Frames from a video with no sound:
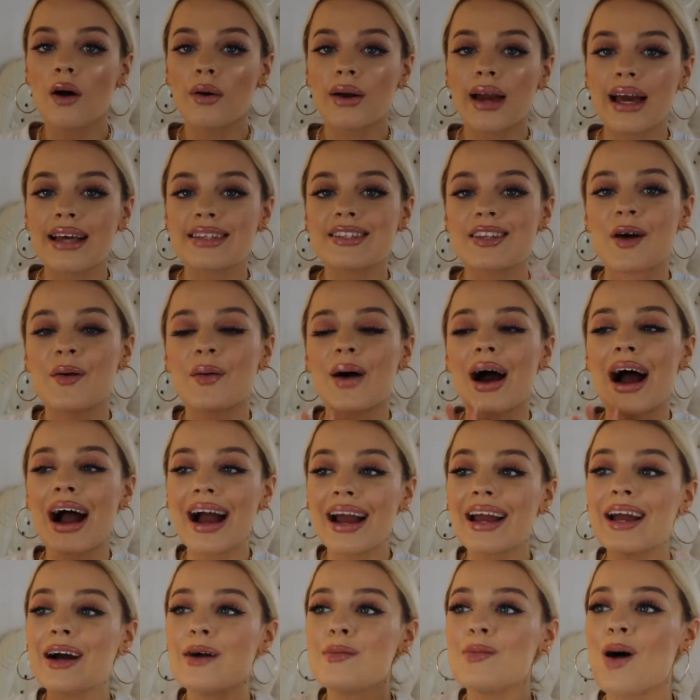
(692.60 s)
Okay, so
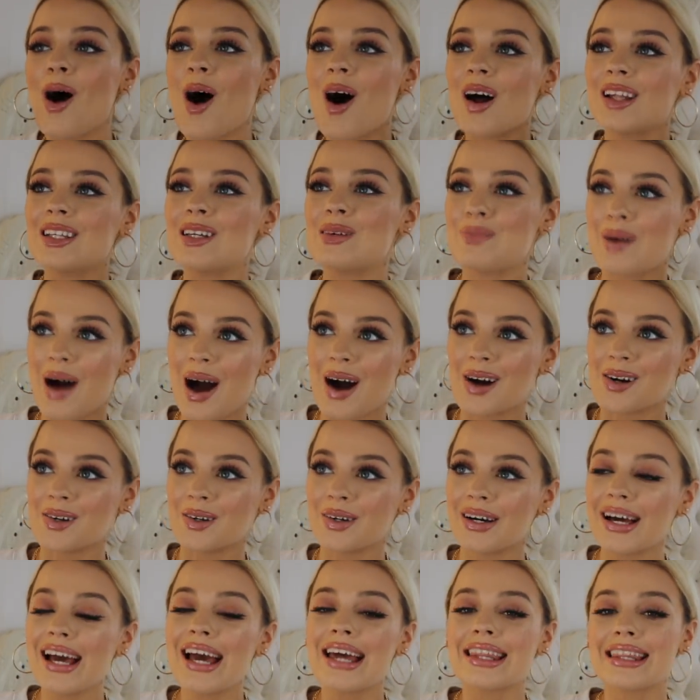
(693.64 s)
I am all
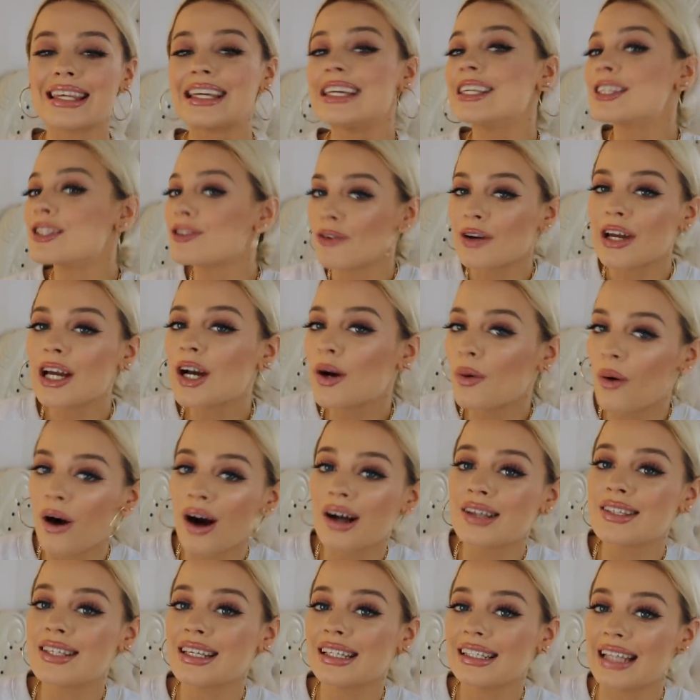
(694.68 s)
about these
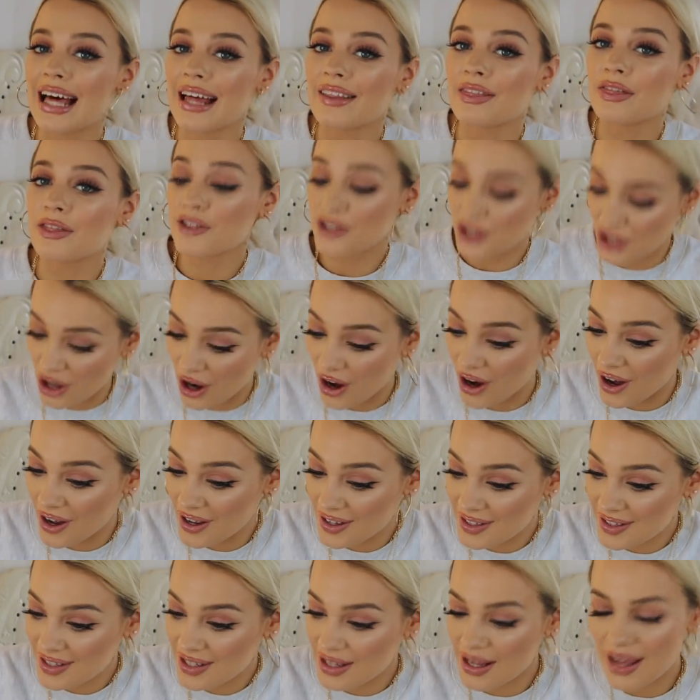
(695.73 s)
three-quarter length
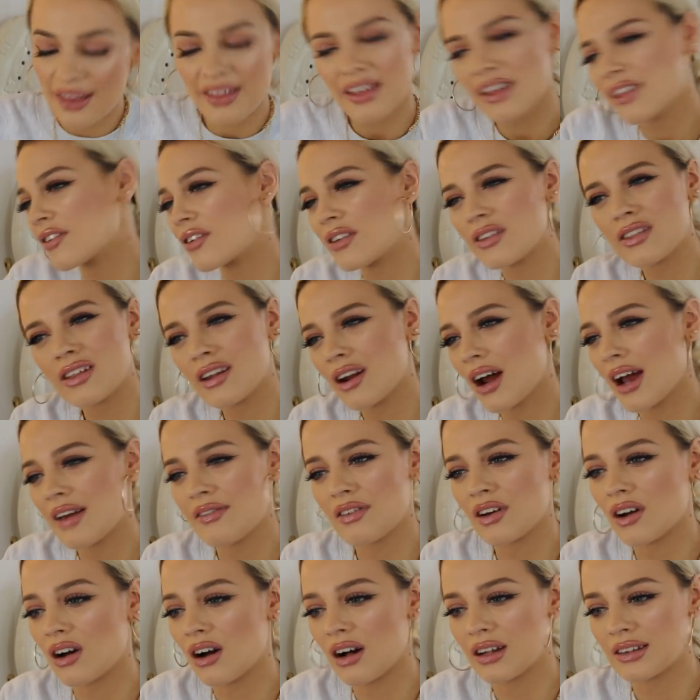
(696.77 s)
shorts. Are they they're not
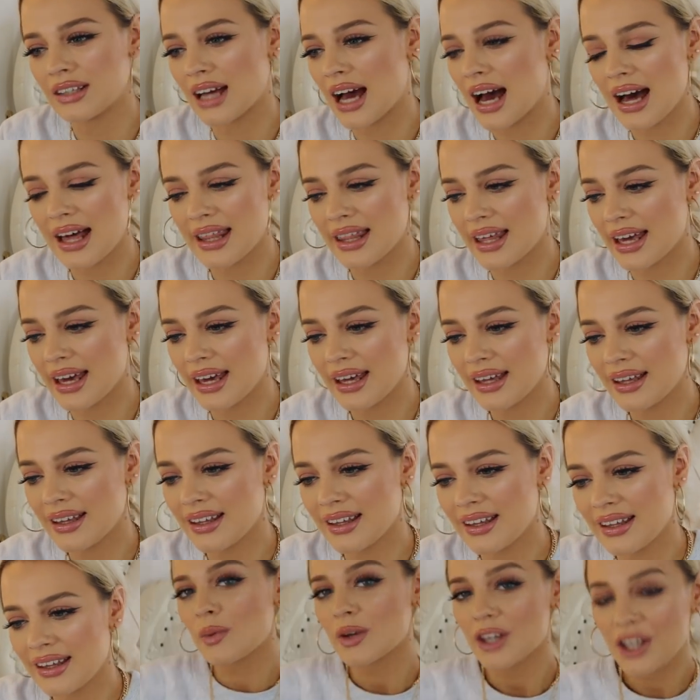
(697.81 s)
even called that, are they?
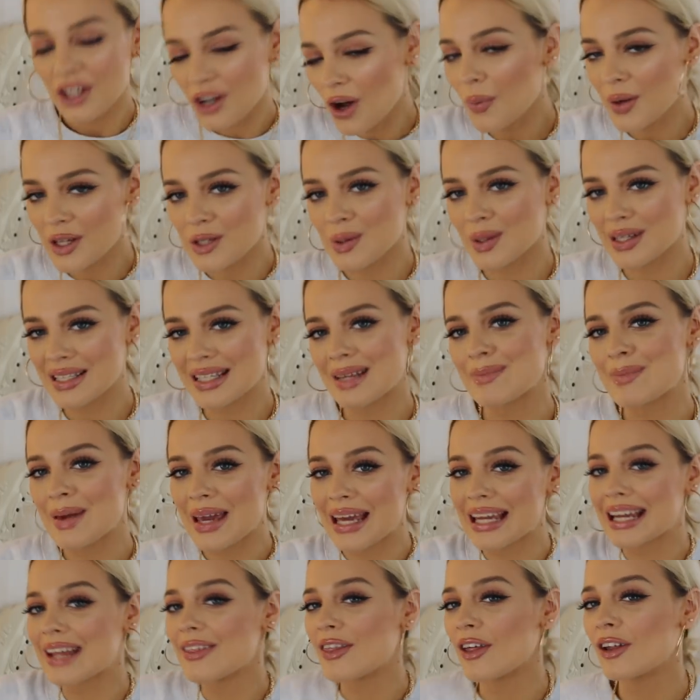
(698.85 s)
You know which ones I
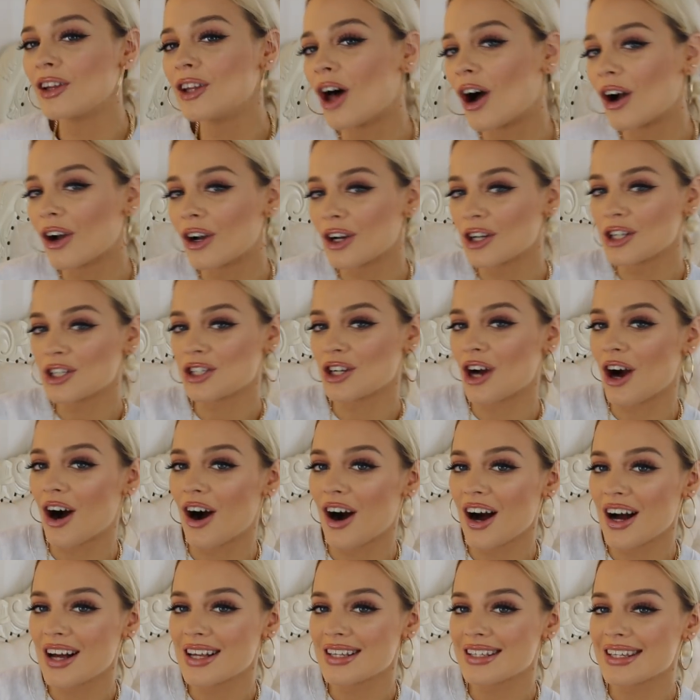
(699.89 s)
mean, the longer
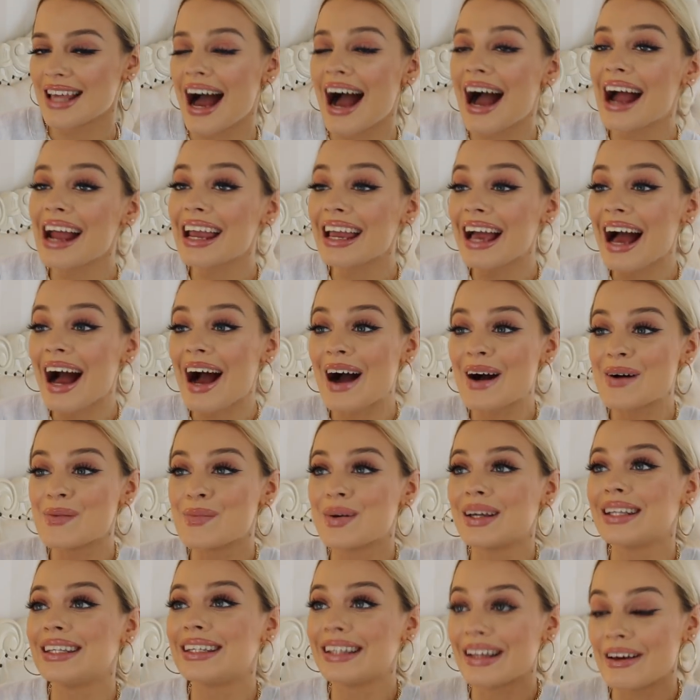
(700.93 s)
shorts. I am
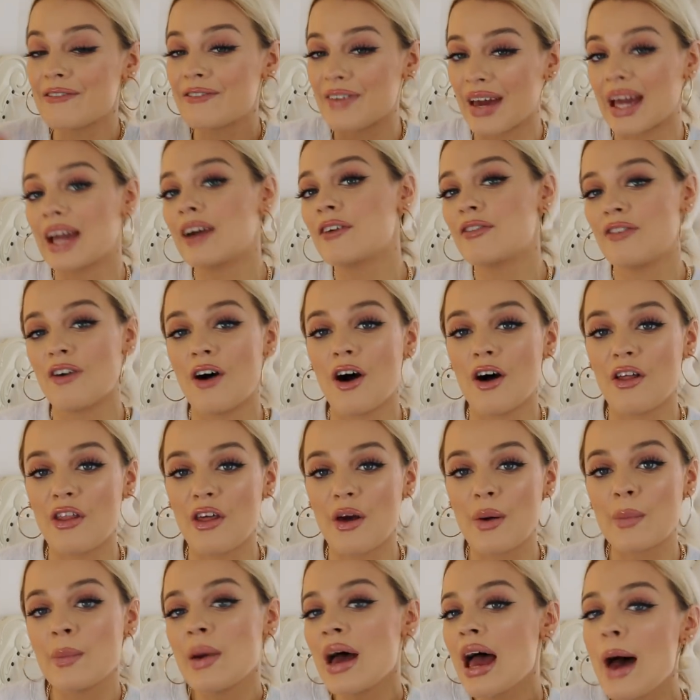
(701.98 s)
living for
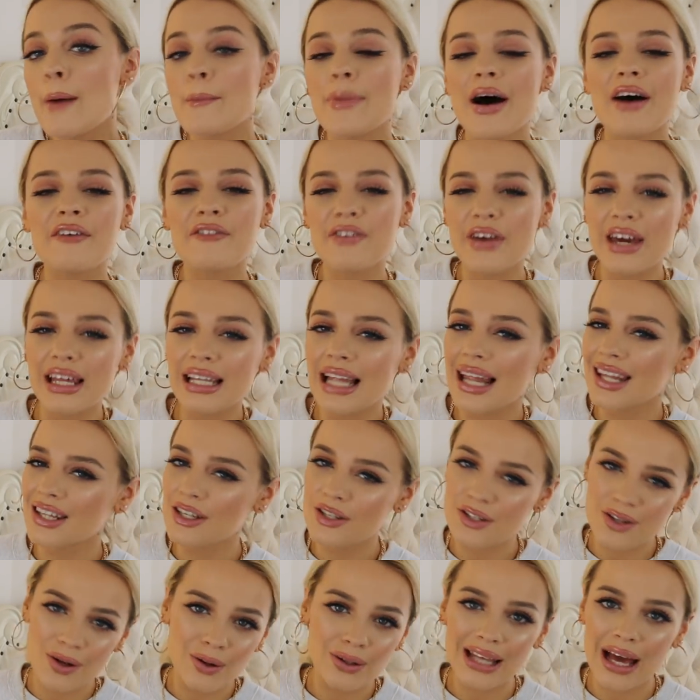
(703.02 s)
them, but I feel like they're
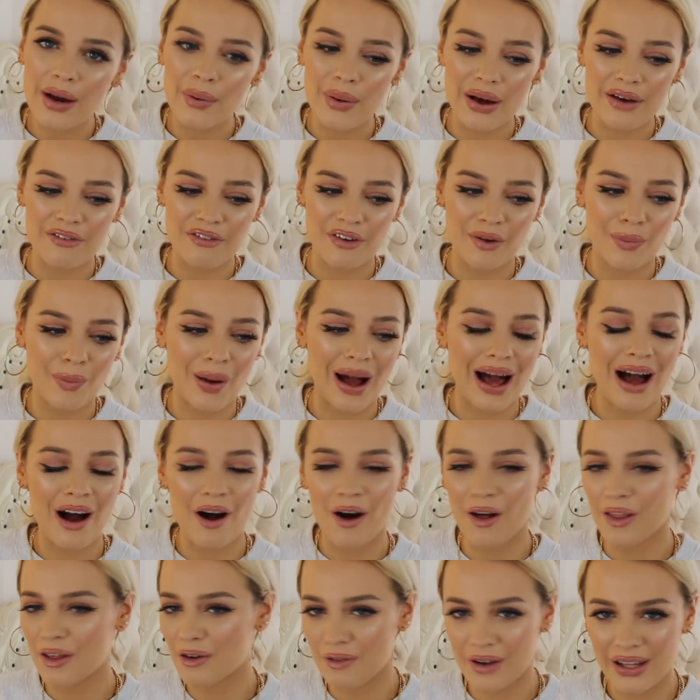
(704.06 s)
sold out everywhere
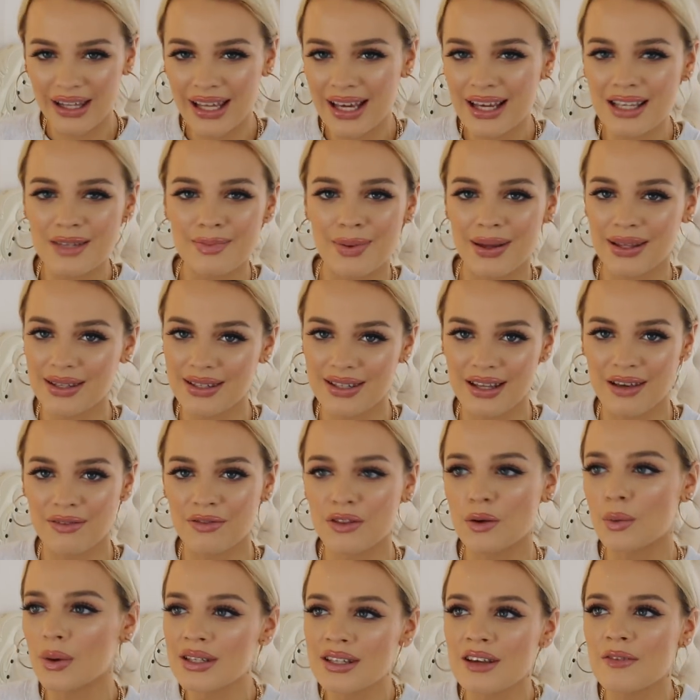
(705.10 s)
or they're really expensive.
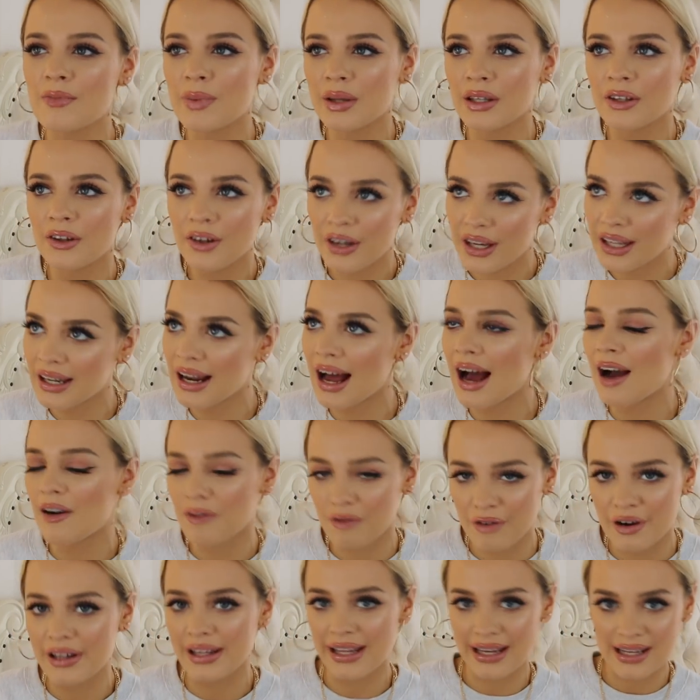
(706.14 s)
The ones I've been looking at are
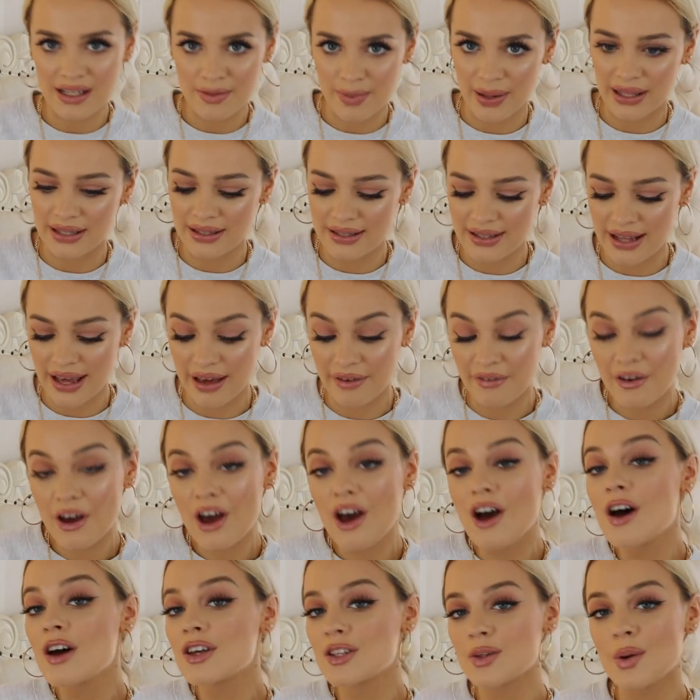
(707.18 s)
really expensive,
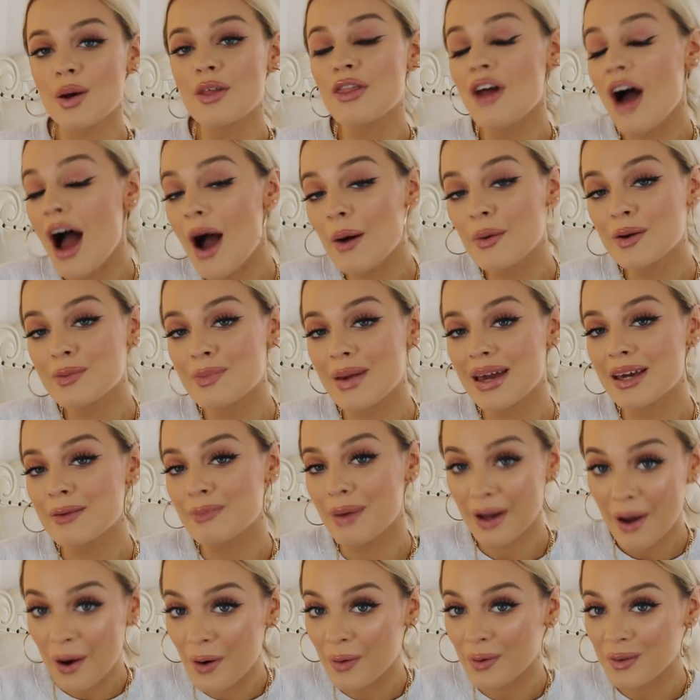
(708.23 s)
so I thought I would make
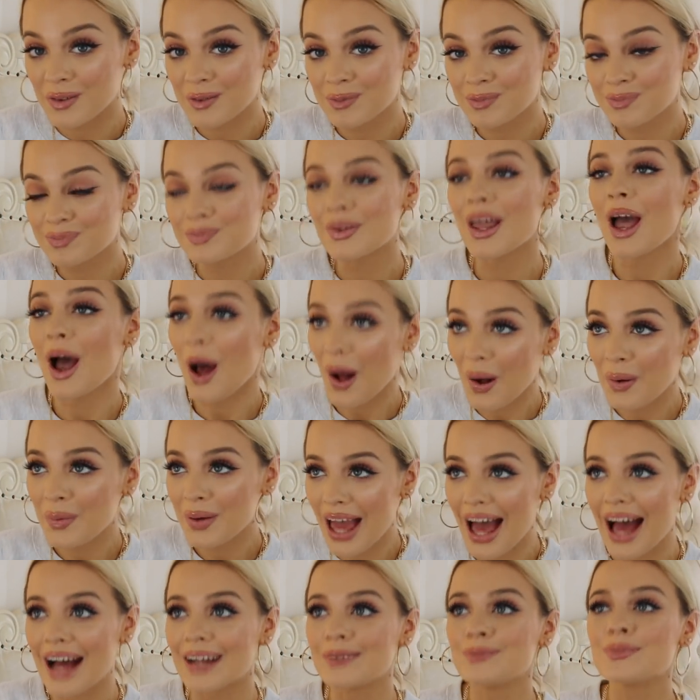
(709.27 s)
my own. Oh
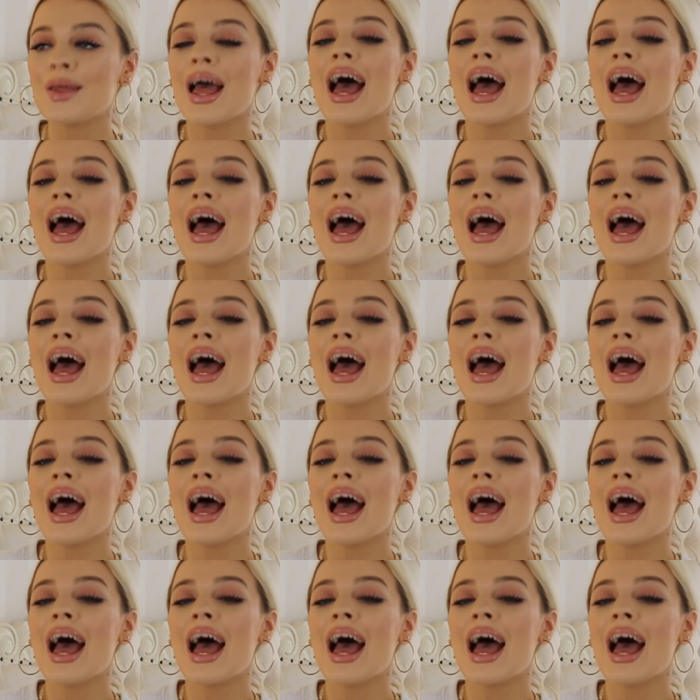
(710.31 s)
yeah.